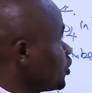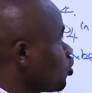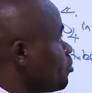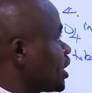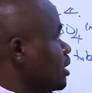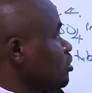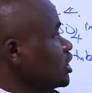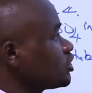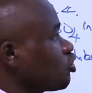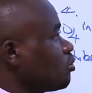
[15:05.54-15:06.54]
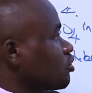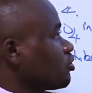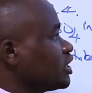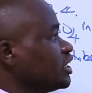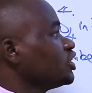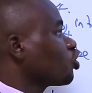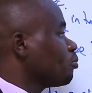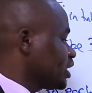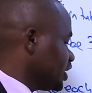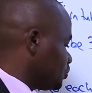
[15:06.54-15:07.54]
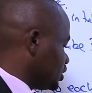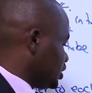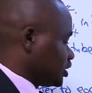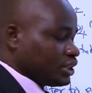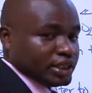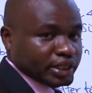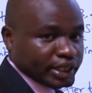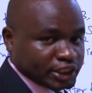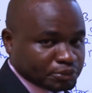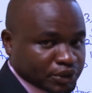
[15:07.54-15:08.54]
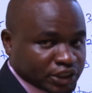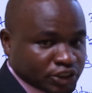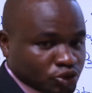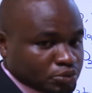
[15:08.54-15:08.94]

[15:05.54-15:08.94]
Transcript: copper carbonate, copper chloride, then copper nitrate. Expected